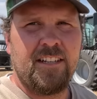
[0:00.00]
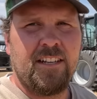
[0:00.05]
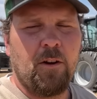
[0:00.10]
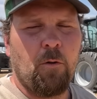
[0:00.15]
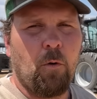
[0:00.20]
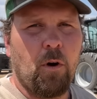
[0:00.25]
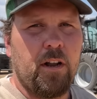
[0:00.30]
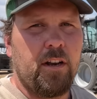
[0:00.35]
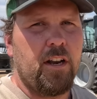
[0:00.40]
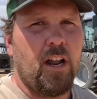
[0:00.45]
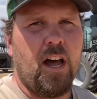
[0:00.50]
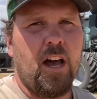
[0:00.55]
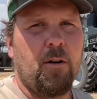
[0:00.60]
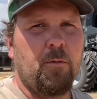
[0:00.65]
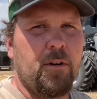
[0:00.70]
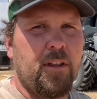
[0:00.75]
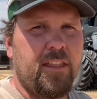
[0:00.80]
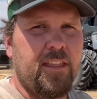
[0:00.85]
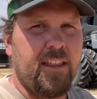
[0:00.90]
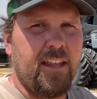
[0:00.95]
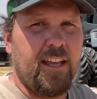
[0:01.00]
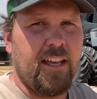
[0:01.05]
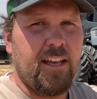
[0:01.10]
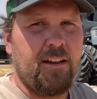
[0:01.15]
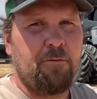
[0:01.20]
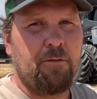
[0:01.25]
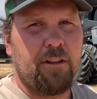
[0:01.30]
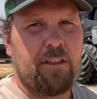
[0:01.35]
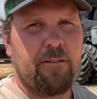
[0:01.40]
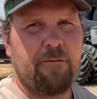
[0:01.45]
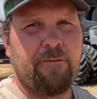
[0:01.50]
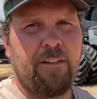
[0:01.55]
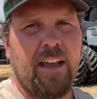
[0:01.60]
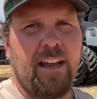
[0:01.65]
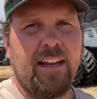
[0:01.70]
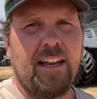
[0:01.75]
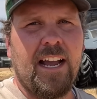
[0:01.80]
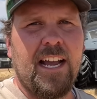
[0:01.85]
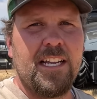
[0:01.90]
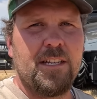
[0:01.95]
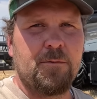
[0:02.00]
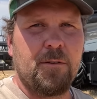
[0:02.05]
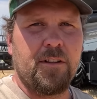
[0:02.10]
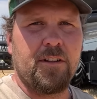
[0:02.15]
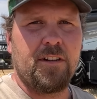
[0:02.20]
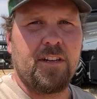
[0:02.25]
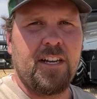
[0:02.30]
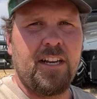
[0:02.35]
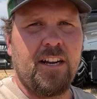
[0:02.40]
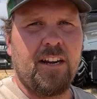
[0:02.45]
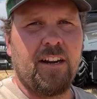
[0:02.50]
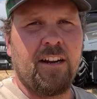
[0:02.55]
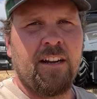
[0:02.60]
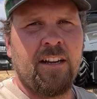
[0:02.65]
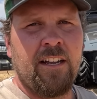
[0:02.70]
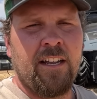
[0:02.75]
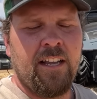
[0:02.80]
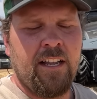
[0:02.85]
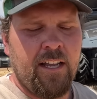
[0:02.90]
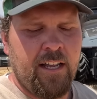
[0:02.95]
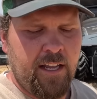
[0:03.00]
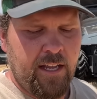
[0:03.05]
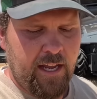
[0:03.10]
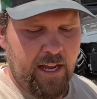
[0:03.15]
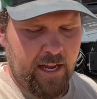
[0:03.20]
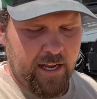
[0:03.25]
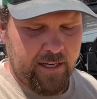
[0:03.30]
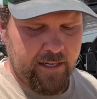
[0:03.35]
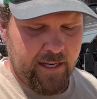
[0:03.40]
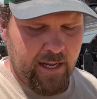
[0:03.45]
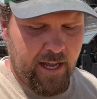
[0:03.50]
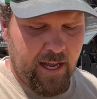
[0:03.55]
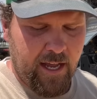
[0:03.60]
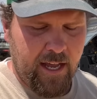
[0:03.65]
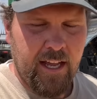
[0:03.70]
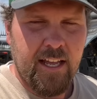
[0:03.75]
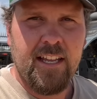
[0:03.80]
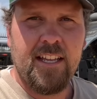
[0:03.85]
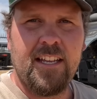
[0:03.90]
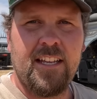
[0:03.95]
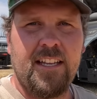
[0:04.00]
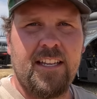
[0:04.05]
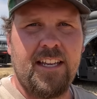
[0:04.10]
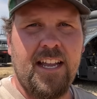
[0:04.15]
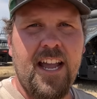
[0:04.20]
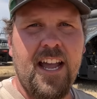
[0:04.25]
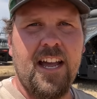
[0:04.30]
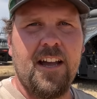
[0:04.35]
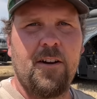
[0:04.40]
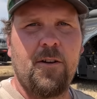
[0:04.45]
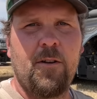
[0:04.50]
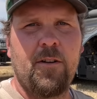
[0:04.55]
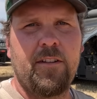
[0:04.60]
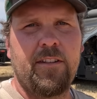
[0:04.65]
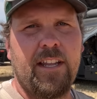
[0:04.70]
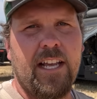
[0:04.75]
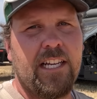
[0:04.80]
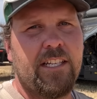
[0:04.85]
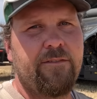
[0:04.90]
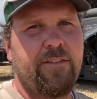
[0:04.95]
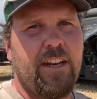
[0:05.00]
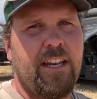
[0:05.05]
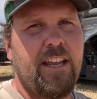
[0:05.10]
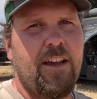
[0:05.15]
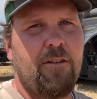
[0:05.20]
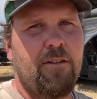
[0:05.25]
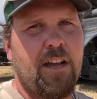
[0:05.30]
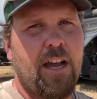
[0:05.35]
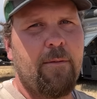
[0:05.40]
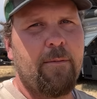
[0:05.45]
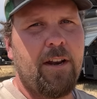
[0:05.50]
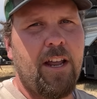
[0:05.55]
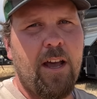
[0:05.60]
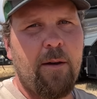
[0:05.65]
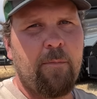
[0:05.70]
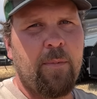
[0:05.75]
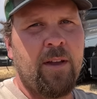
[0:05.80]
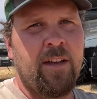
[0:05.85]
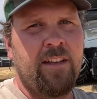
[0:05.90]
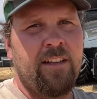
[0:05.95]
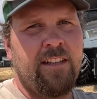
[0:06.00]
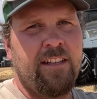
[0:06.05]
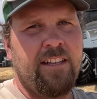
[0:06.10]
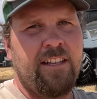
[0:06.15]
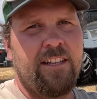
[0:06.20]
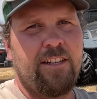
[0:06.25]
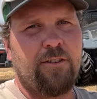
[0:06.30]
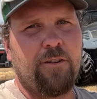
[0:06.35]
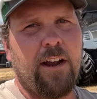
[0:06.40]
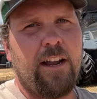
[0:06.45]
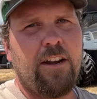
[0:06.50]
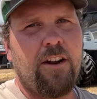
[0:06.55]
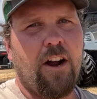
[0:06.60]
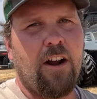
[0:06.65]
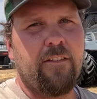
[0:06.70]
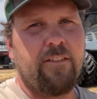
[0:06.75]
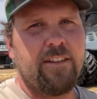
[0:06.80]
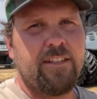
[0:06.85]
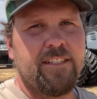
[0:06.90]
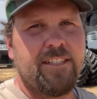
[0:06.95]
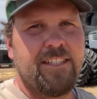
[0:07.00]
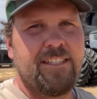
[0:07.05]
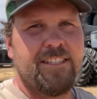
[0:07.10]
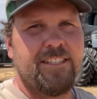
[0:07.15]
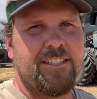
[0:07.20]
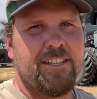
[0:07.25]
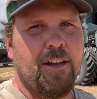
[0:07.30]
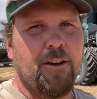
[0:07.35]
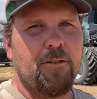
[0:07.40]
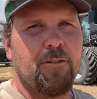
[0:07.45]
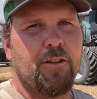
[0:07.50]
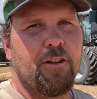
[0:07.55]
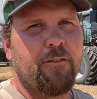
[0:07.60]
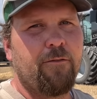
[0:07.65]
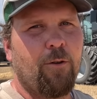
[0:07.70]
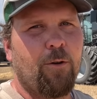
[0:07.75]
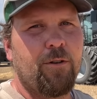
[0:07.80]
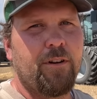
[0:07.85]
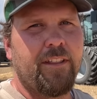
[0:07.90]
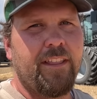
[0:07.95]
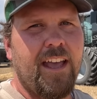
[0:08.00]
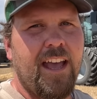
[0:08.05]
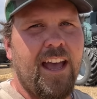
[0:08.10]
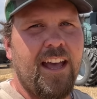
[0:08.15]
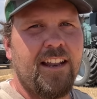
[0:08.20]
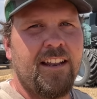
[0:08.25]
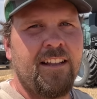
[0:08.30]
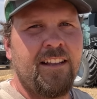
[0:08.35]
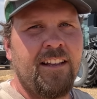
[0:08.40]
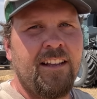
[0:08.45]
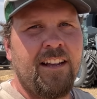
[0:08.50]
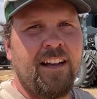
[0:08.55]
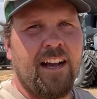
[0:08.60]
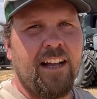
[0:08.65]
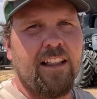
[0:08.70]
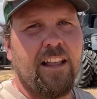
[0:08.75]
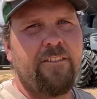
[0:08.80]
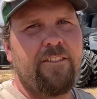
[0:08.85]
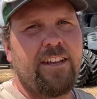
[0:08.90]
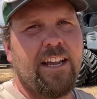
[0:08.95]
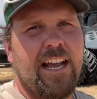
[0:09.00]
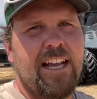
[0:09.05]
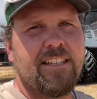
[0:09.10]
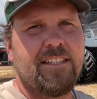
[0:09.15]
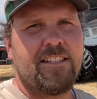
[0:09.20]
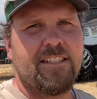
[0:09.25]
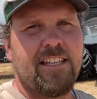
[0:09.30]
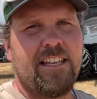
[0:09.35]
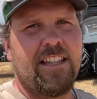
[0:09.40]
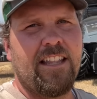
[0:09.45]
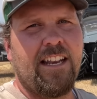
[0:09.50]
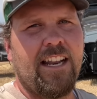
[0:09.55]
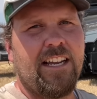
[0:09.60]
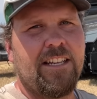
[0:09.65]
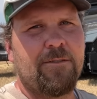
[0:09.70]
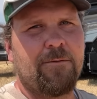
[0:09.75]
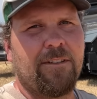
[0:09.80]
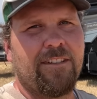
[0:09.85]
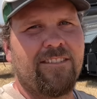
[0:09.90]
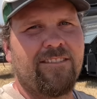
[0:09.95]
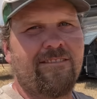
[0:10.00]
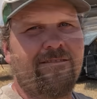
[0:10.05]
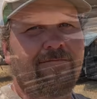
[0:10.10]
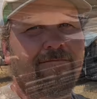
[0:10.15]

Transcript: whatnot with the, with the Fendt guys while they're here. And uh, yeah, next video coming up. Grain harvest. So look forward to that. I love you guys. I'll see you in the next one.